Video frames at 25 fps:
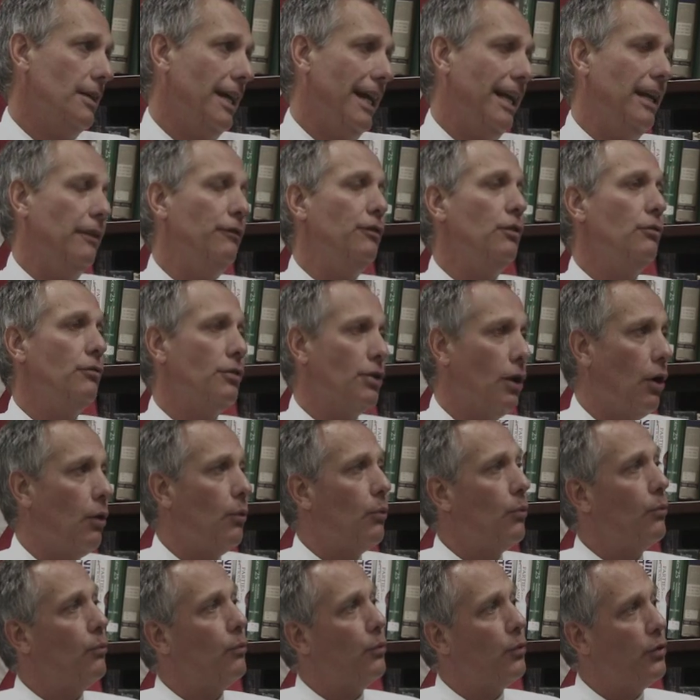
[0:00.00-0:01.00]
And if you
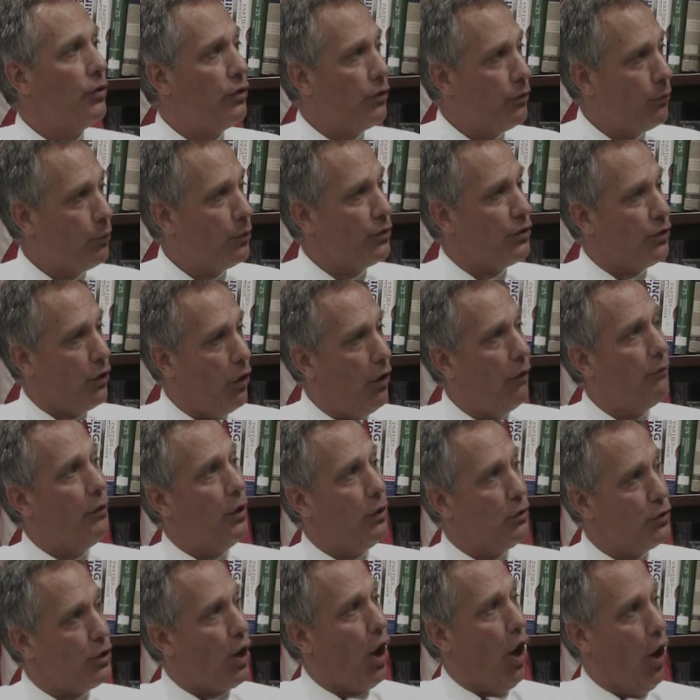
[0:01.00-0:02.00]
don't resolve
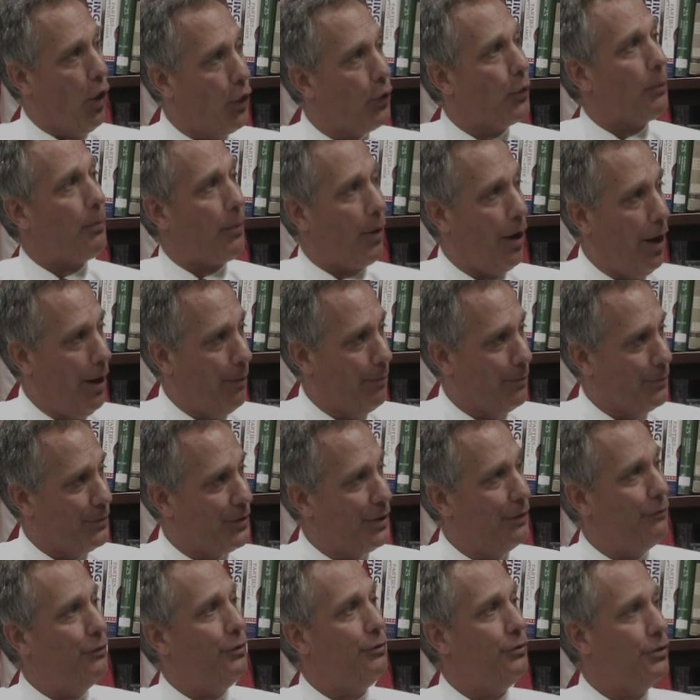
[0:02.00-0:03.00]
those other
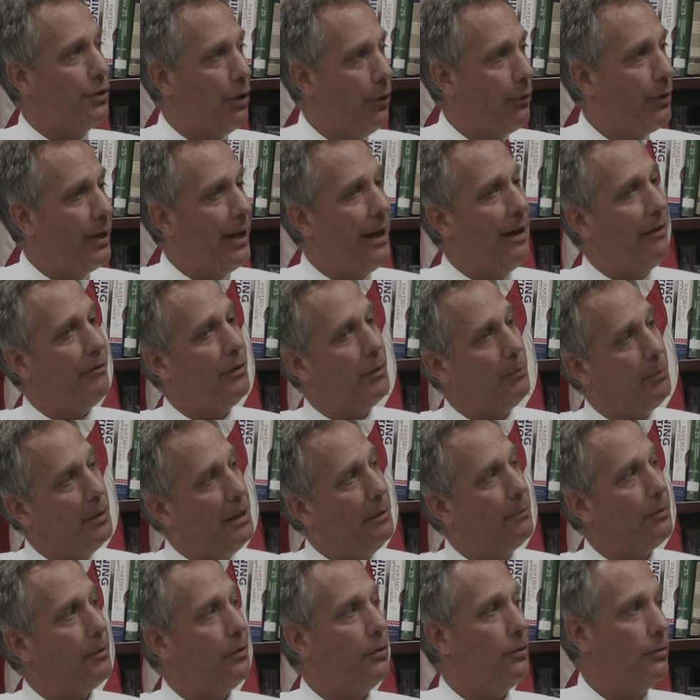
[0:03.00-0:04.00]
problems, if you don't have the
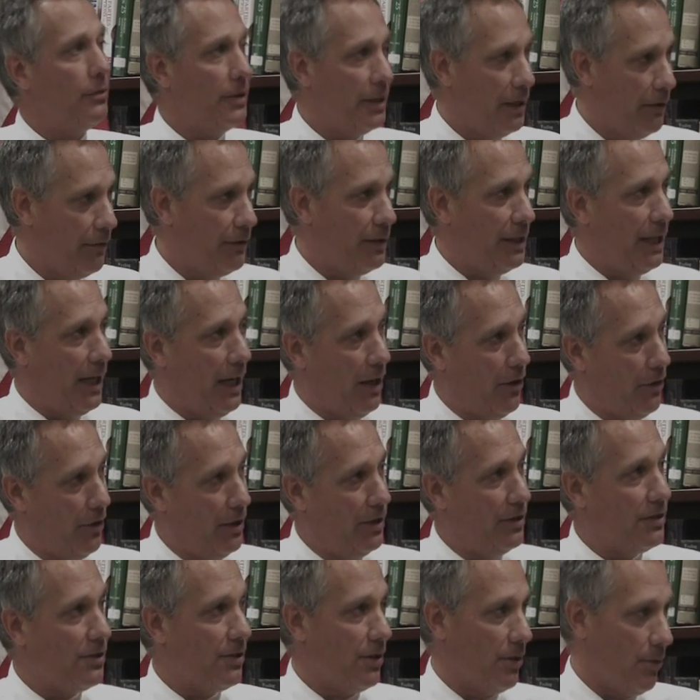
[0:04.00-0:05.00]
people who live in the
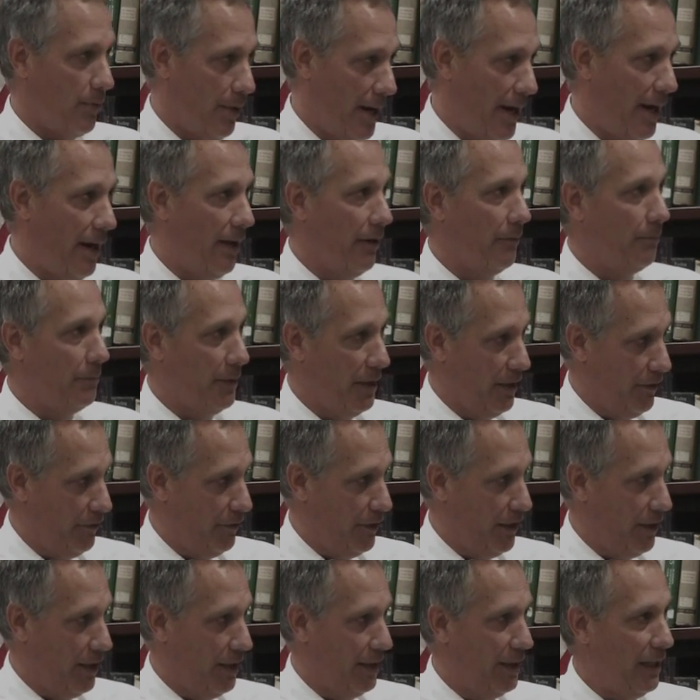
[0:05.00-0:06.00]
areas around
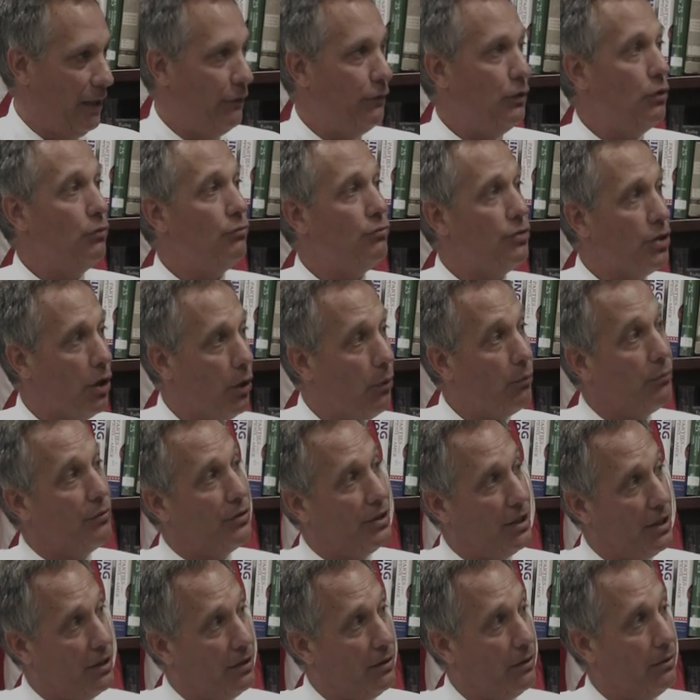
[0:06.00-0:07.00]
benefiting, if you don't
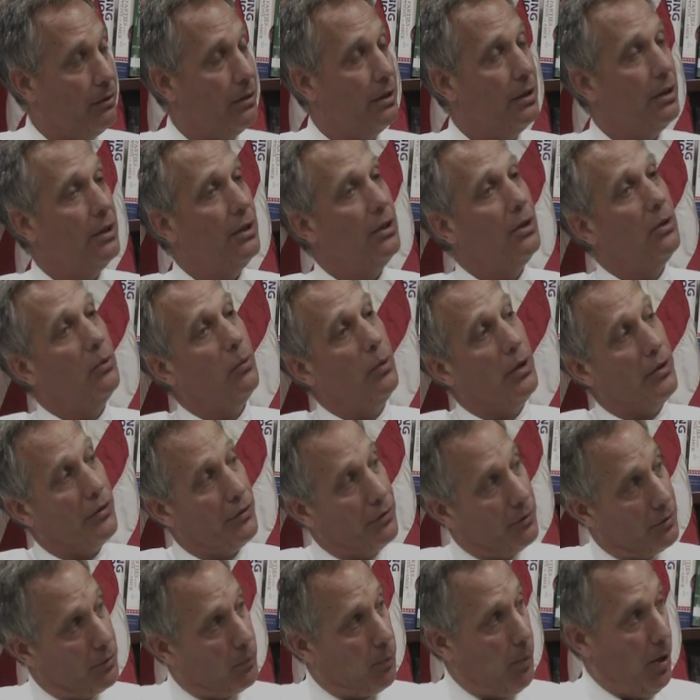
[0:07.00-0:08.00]
deal
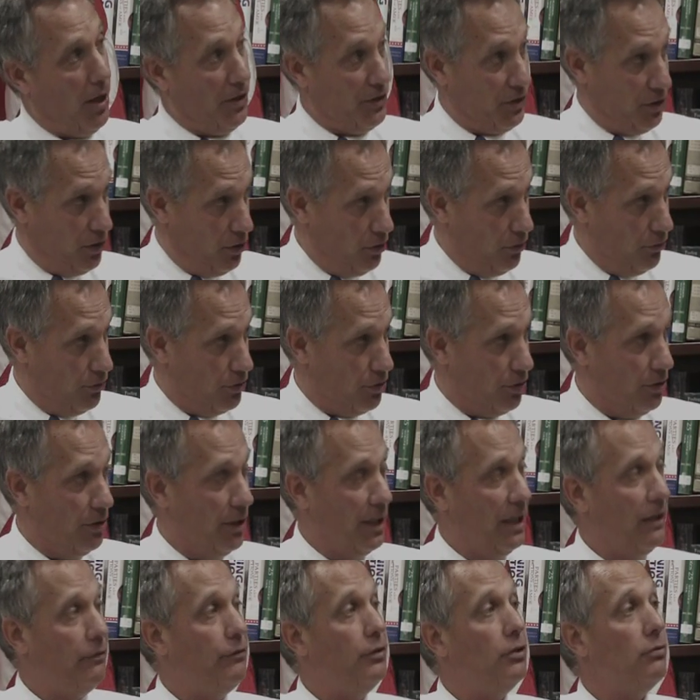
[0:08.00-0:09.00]
with prosecution,
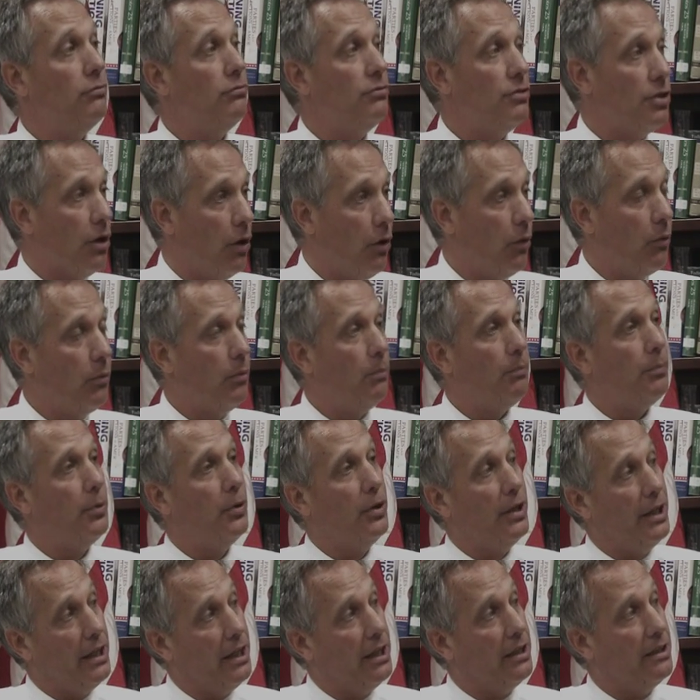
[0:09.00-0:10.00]
if you don't
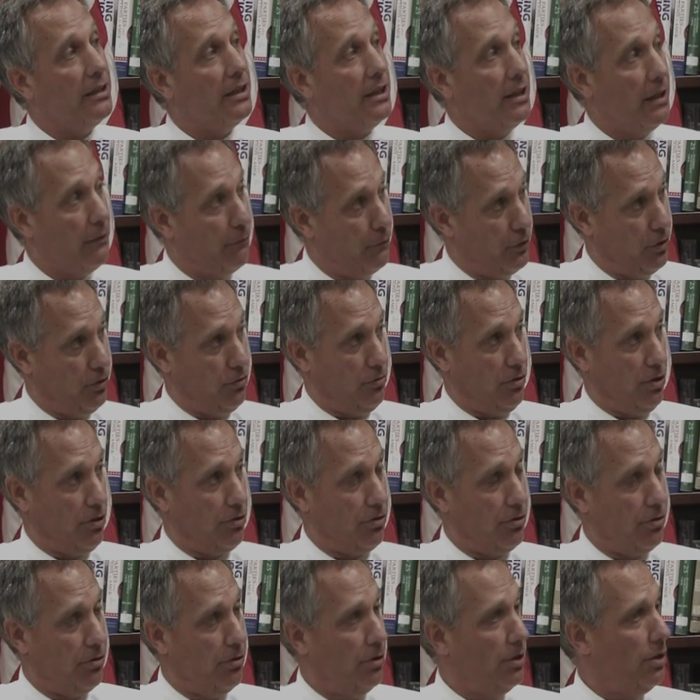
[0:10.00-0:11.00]
put in the
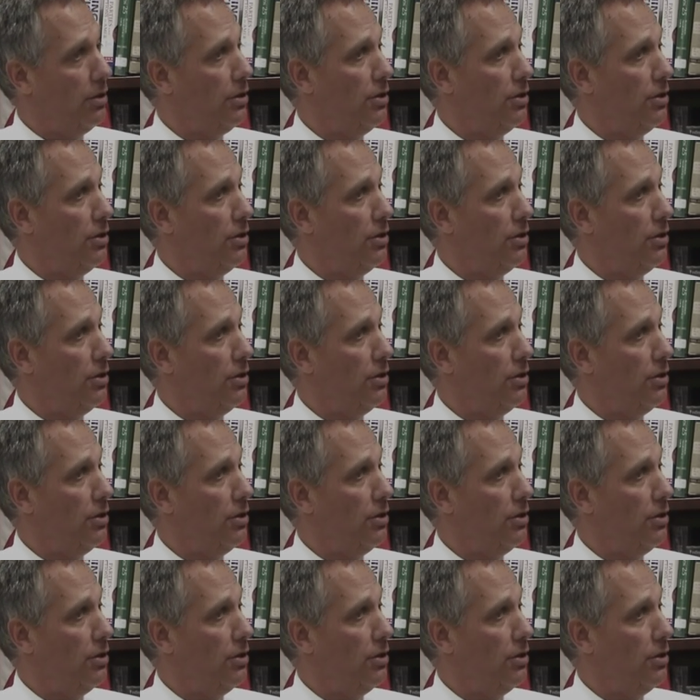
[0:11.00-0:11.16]
infrastructure,